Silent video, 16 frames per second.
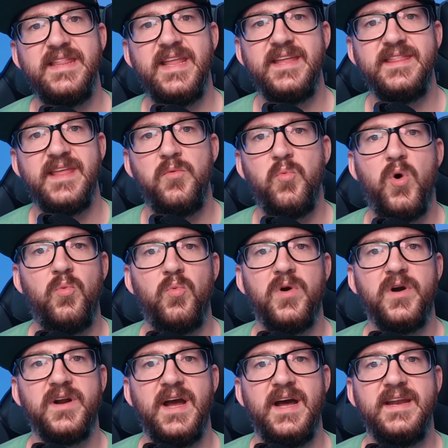that they won't
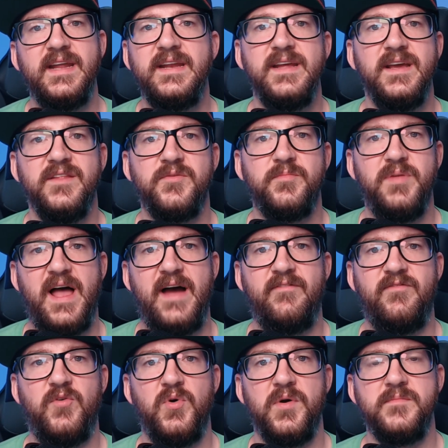work on any other
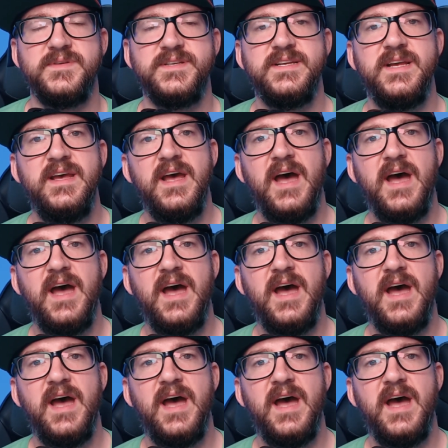platforms.